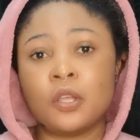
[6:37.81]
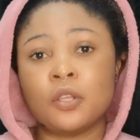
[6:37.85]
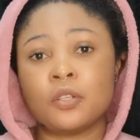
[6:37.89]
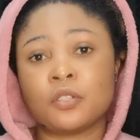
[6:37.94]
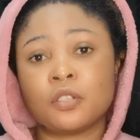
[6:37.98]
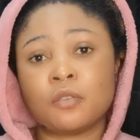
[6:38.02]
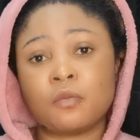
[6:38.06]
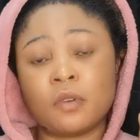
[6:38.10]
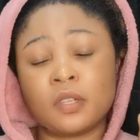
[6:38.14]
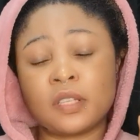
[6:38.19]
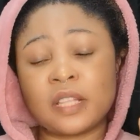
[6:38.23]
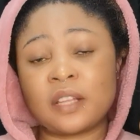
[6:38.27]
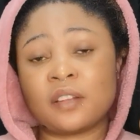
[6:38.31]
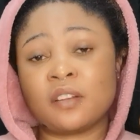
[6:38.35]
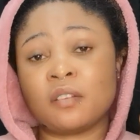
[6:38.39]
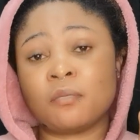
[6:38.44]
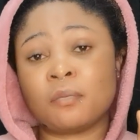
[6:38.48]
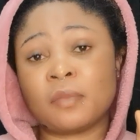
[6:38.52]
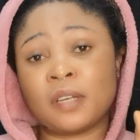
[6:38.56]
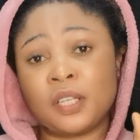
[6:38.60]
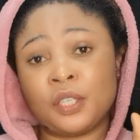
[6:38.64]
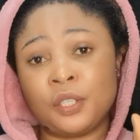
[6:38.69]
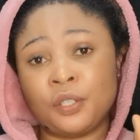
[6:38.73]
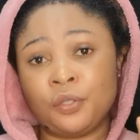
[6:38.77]
So what I
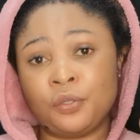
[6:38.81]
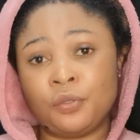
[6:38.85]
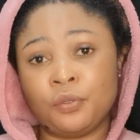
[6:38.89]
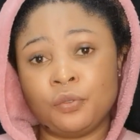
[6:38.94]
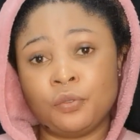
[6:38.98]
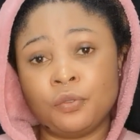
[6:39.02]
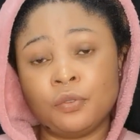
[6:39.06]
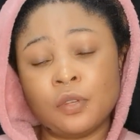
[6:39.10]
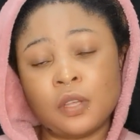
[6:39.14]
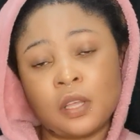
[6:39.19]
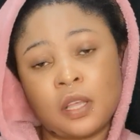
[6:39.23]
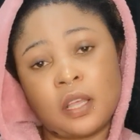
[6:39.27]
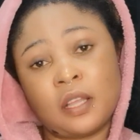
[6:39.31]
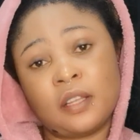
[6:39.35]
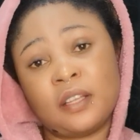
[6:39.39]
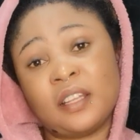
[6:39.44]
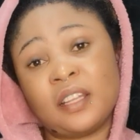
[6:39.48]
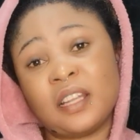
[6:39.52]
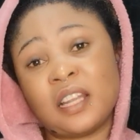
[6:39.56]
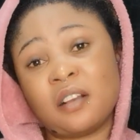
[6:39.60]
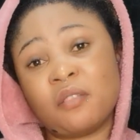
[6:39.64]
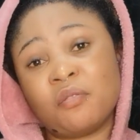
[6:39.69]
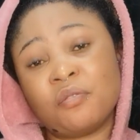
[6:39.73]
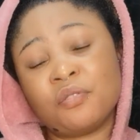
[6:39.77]
normally do,
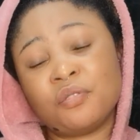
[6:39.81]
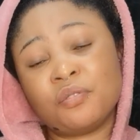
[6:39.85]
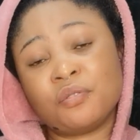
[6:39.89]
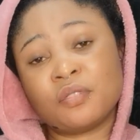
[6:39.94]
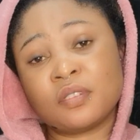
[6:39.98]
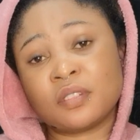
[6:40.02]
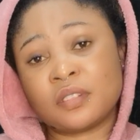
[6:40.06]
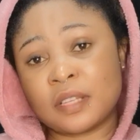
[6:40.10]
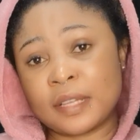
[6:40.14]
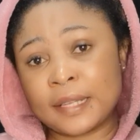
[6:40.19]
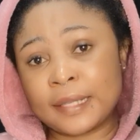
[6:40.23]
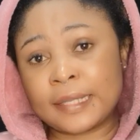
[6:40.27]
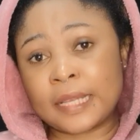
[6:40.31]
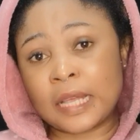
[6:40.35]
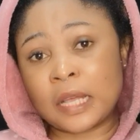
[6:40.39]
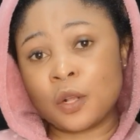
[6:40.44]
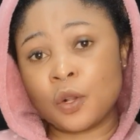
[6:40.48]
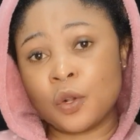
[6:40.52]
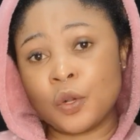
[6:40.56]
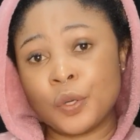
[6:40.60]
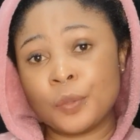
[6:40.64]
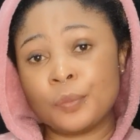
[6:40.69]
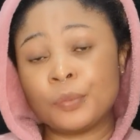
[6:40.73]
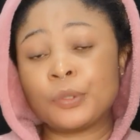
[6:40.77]
then I will use
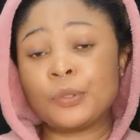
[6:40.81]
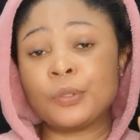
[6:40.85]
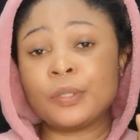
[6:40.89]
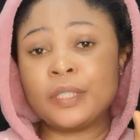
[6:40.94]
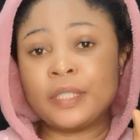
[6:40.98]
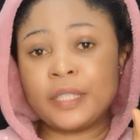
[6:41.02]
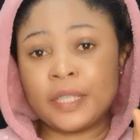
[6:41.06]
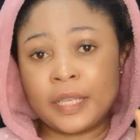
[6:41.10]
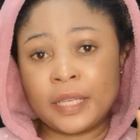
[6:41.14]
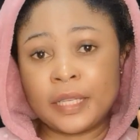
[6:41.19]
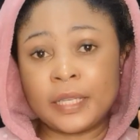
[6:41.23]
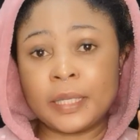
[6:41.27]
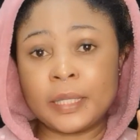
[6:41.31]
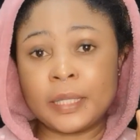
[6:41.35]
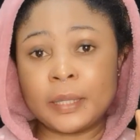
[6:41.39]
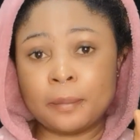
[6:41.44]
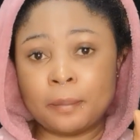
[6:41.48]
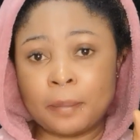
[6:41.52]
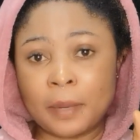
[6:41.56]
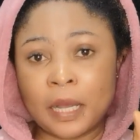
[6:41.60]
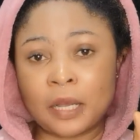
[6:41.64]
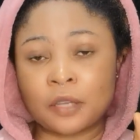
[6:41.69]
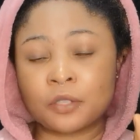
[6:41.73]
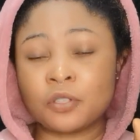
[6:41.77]
xanthan gum to thicken
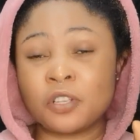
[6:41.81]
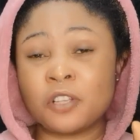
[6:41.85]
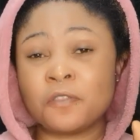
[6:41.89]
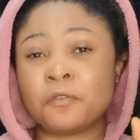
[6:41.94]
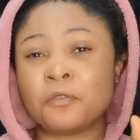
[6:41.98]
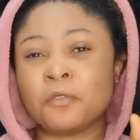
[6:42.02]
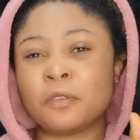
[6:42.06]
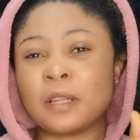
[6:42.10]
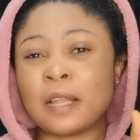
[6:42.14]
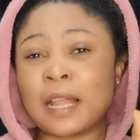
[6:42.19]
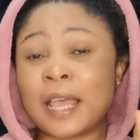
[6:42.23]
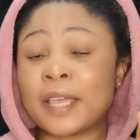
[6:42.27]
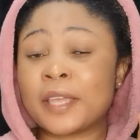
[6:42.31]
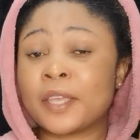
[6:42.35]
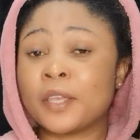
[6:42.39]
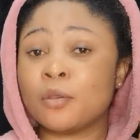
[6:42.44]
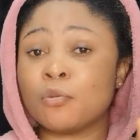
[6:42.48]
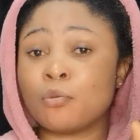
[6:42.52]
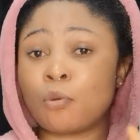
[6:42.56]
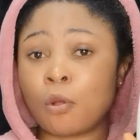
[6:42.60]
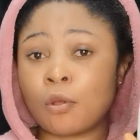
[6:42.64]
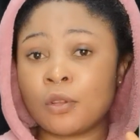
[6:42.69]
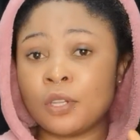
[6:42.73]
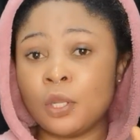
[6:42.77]
it back. So if you like
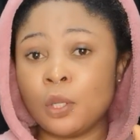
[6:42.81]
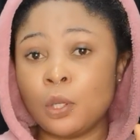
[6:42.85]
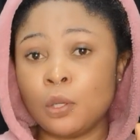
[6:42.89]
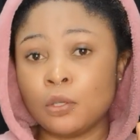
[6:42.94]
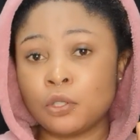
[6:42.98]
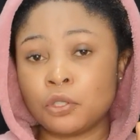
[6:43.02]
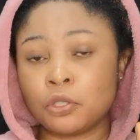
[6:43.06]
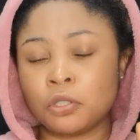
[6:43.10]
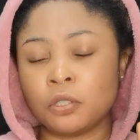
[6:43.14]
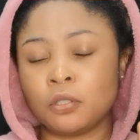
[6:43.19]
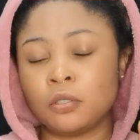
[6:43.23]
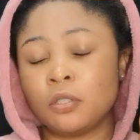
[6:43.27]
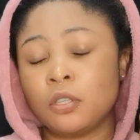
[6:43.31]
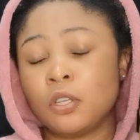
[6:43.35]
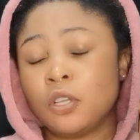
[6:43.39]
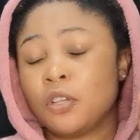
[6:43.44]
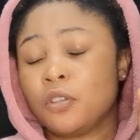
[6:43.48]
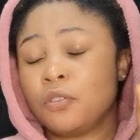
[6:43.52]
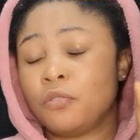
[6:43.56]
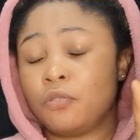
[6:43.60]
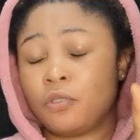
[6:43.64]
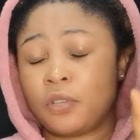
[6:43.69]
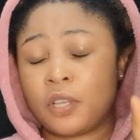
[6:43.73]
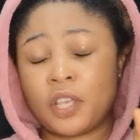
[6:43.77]
a runny lotion,
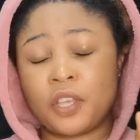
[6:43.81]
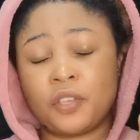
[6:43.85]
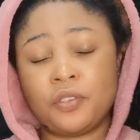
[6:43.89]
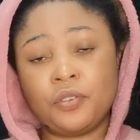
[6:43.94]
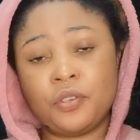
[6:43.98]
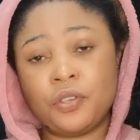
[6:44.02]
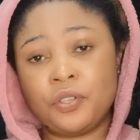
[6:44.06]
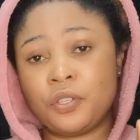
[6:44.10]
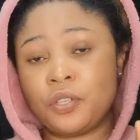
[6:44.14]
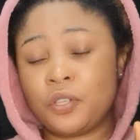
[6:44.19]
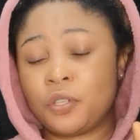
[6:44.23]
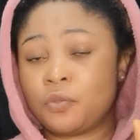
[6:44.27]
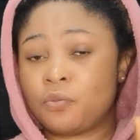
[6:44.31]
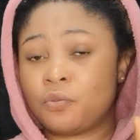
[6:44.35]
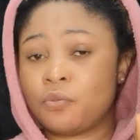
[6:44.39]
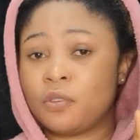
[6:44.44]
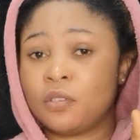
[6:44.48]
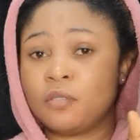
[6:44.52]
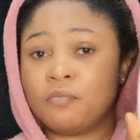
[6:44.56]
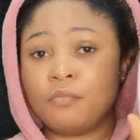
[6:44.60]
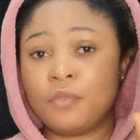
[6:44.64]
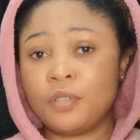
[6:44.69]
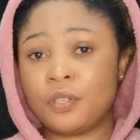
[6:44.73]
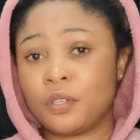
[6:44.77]
you can use this
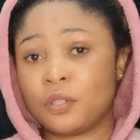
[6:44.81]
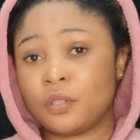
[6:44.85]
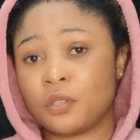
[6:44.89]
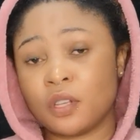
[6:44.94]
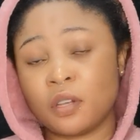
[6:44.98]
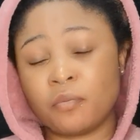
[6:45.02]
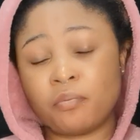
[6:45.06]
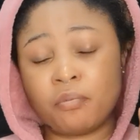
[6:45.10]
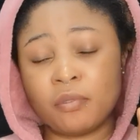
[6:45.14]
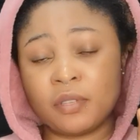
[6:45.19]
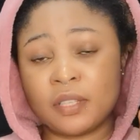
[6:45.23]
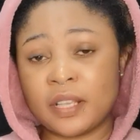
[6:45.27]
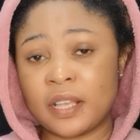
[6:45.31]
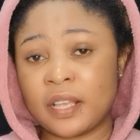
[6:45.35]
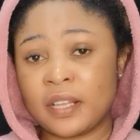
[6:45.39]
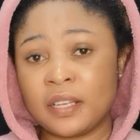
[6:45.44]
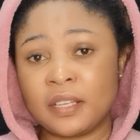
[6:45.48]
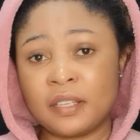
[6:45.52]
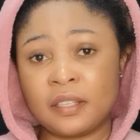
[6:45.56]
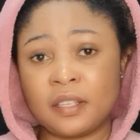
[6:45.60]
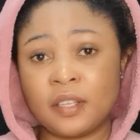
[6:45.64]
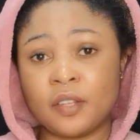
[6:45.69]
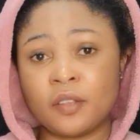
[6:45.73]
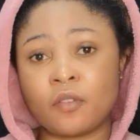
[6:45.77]
one, mix it up with
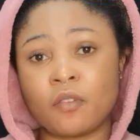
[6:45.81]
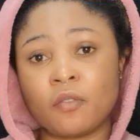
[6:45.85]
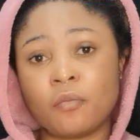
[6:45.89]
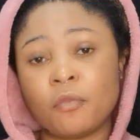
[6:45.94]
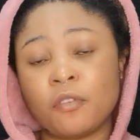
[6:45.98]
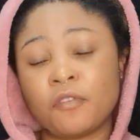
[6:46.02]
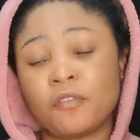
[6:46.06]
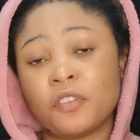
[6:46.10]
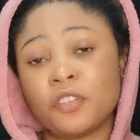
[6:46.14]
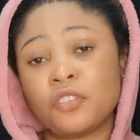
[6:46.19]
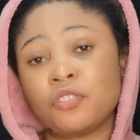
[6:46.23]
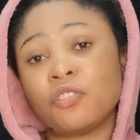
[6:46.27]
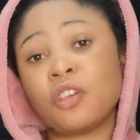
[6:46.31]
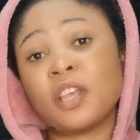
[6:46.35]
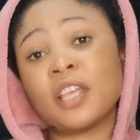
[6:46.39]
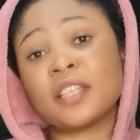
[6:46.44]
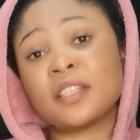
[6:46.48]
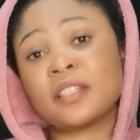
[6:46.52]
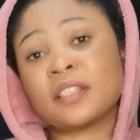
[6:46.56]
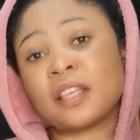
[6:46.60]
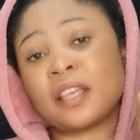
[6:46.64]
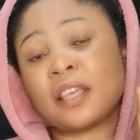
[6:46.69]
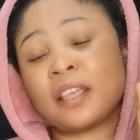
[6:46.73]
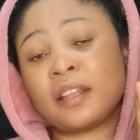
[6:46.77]
any serum of your
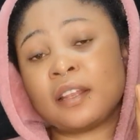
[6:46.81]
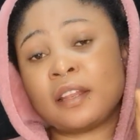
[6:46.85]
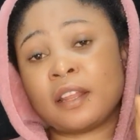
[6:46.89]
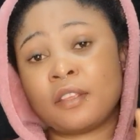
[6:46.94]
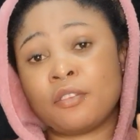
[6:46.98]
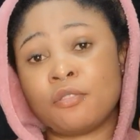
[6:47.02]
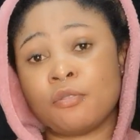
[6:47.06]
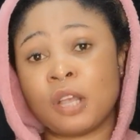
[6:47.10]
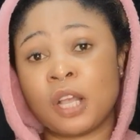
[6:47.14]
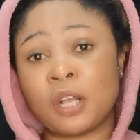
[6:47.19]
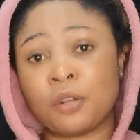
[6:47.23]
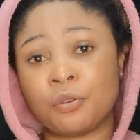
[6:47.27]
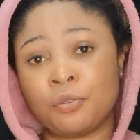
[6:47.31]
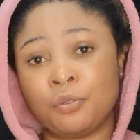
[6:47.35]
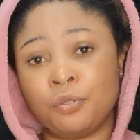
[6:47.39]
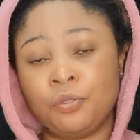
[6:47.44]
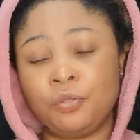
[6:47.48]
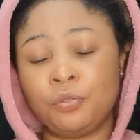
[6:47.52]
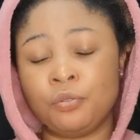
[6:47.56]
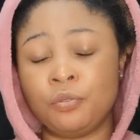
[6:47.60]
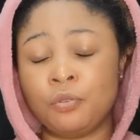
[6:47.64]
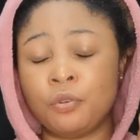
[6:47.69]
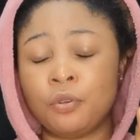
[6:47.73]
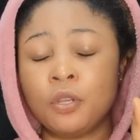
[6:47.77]
choice, and then you are good
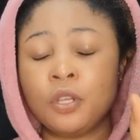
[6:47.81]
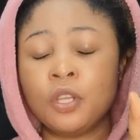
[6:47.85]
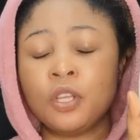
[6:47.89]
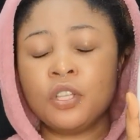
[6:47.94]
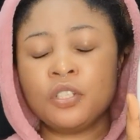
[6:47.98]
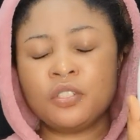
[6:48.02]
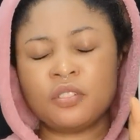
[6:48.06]
to go.